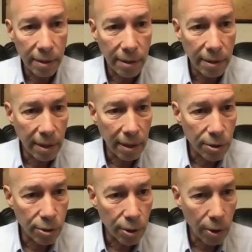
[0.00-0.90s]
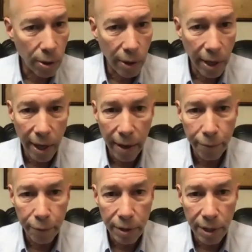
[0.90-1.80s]
That's all I have
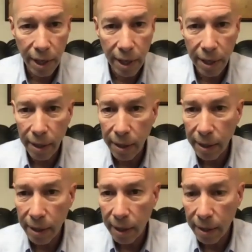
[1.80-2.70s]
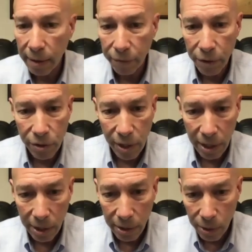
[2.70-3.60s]
for today. If there's
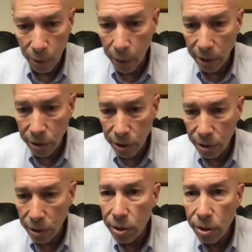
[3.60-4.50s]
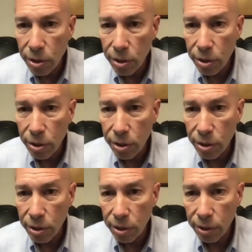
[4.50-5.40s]
any other
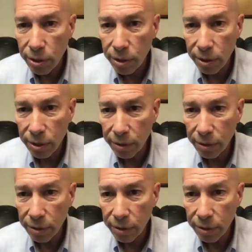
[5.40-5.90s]
questions, if